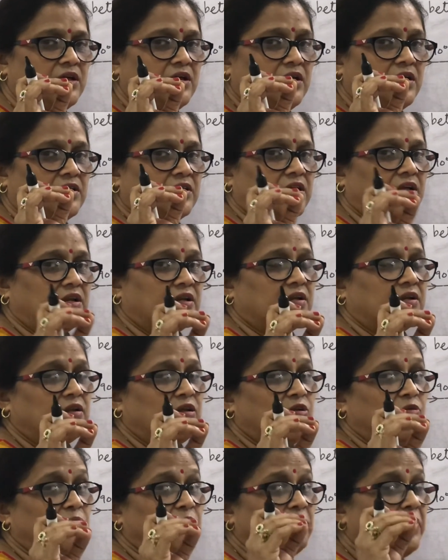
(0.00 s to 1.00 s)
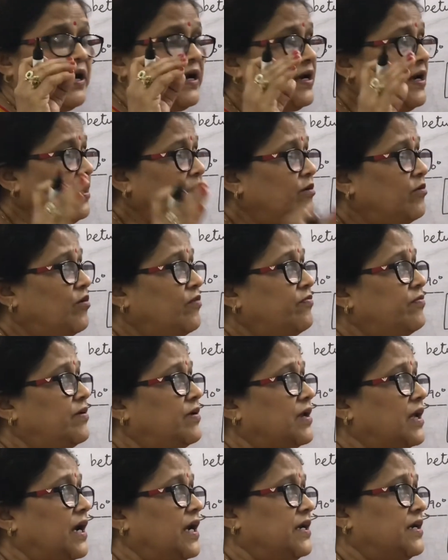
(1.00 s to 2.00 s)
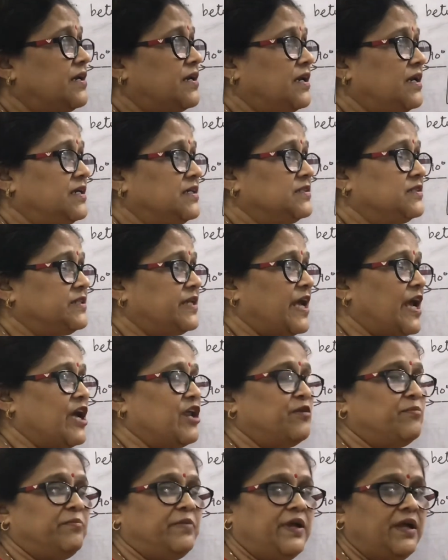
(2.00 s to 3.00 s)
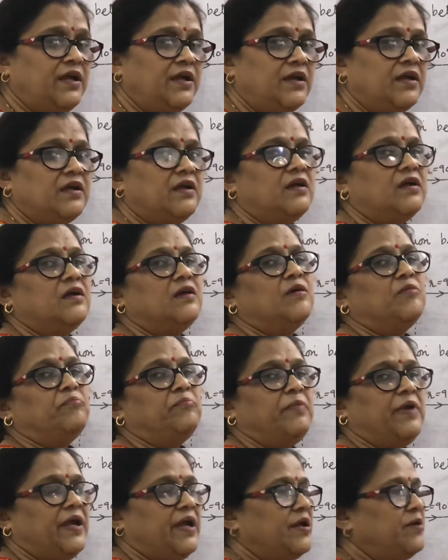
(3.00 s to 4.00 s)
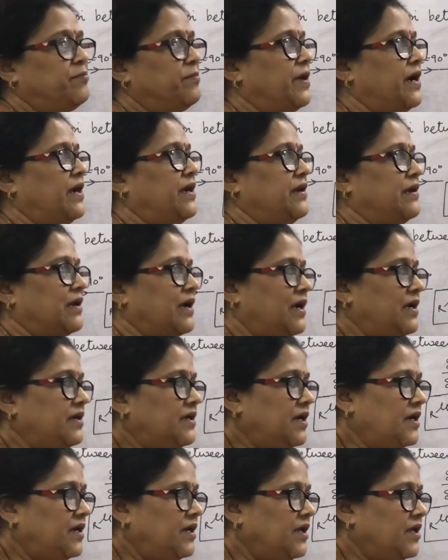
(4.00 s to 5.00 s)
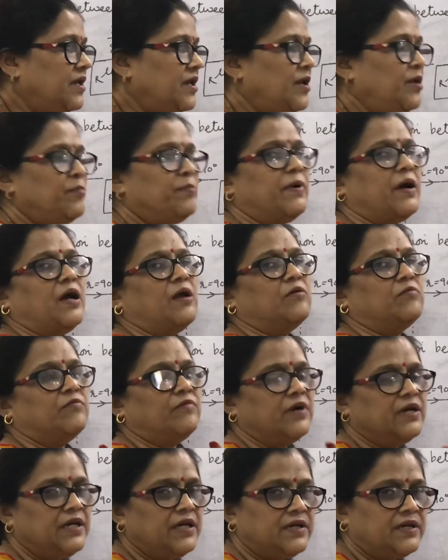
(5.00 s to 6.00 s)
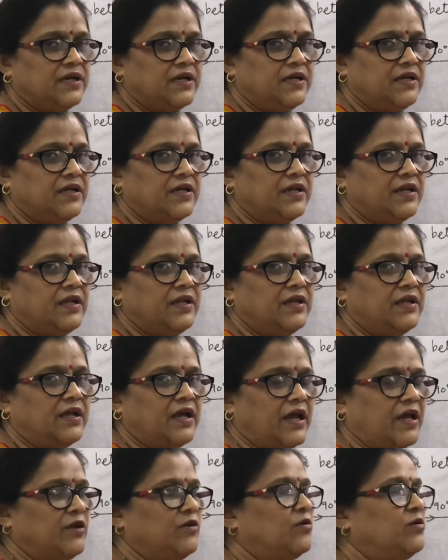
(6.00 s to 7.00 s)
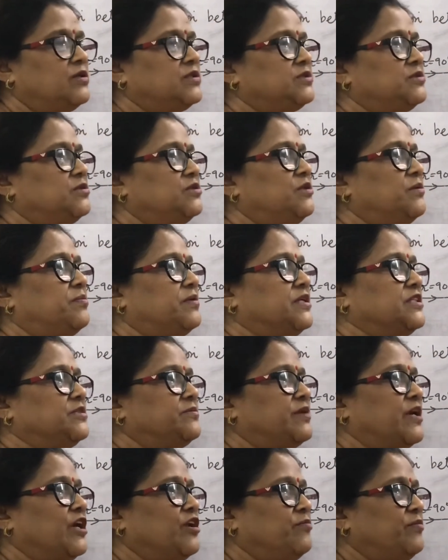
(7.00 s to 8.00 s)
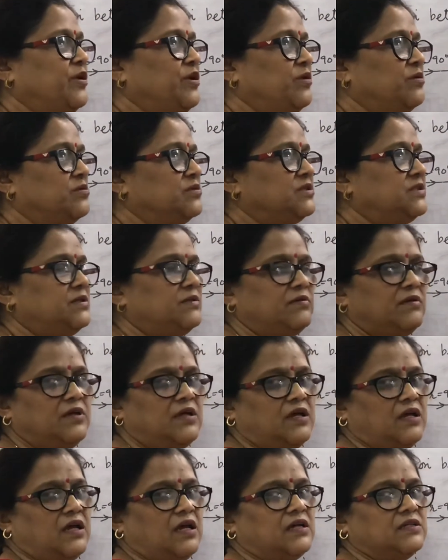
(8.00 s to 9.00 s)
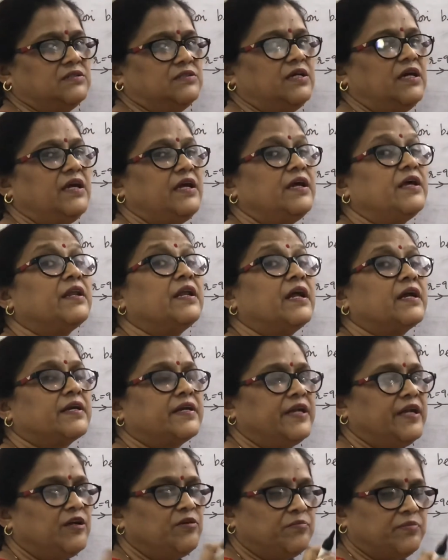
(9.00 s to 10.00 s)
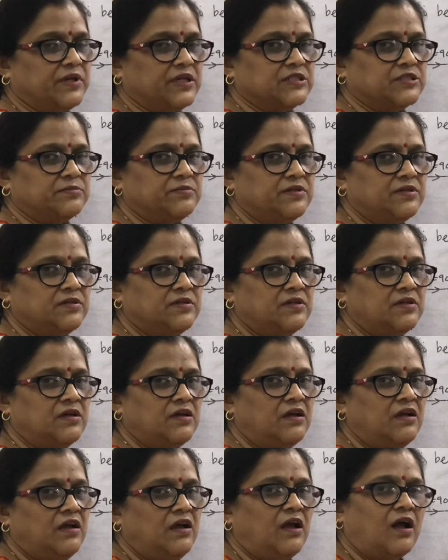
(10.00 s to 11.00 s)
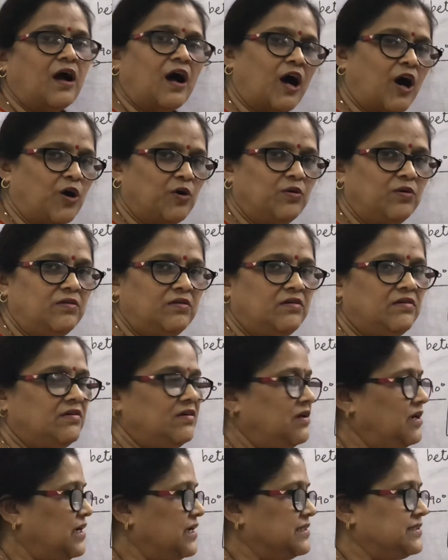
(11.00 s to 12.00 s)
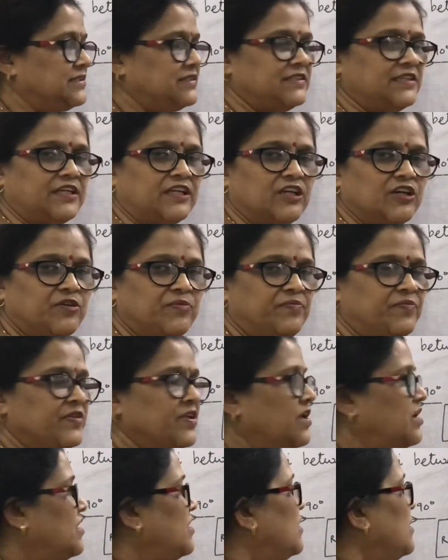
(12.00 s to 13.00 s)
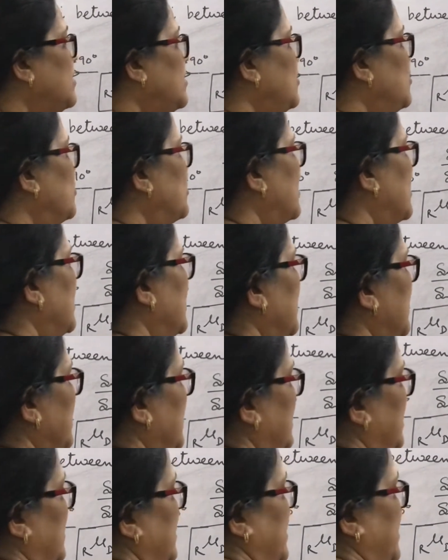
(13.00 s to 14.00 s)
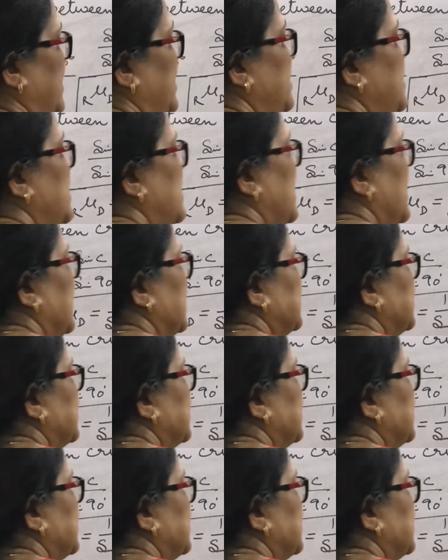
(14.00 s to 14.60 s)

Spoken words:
then bending of light rays can be made by 90 degree, by 180 degree, and also the prism can be used as the erecting prism. How? Let's see. Look, in case